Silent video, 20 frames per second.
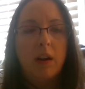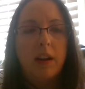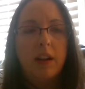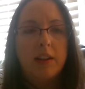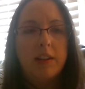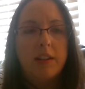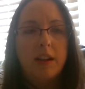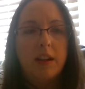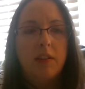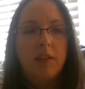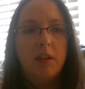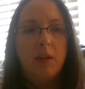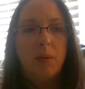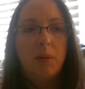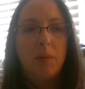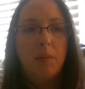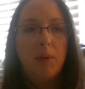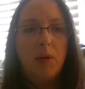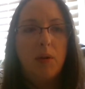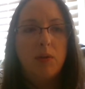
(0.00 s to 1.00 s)
It's under the
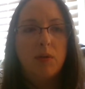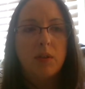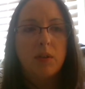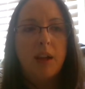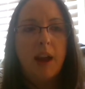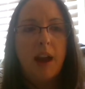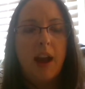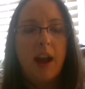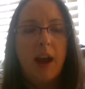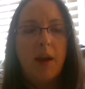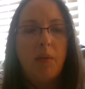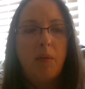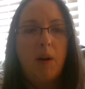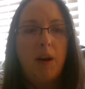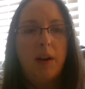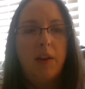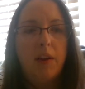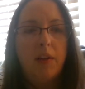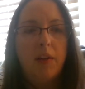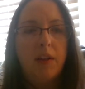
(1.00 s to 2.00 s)
proposal tab
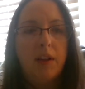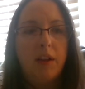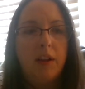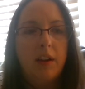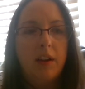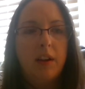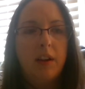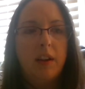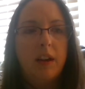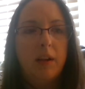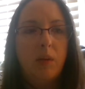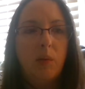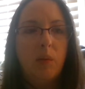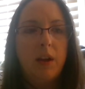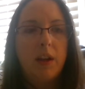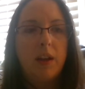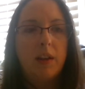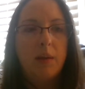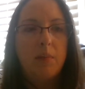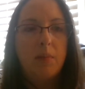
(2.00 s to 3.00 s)
right under the
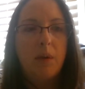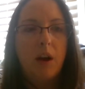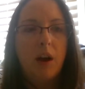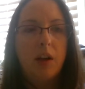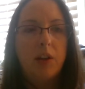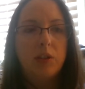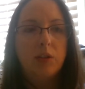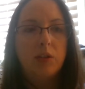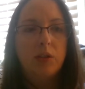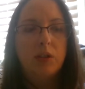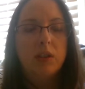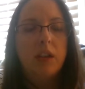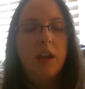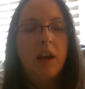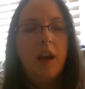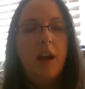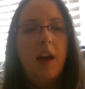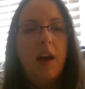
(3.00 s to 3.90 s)
weekly modules.